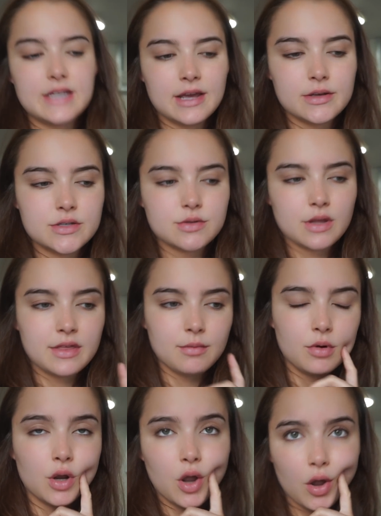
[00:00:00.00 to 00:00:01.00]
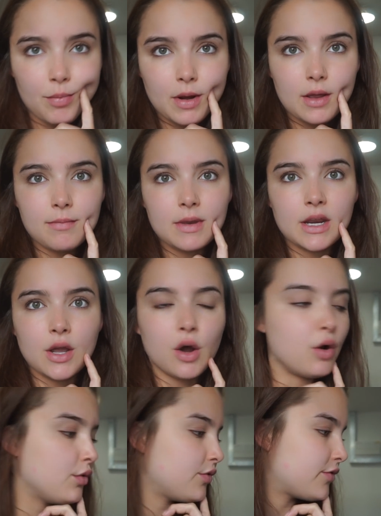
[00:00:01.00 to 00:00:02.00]
today is, I think we're gonna go play mini
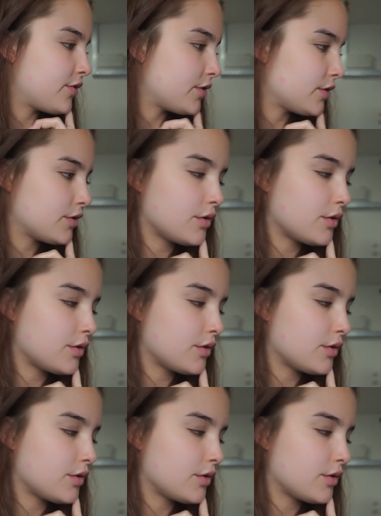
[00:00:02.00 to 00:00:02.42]
golf.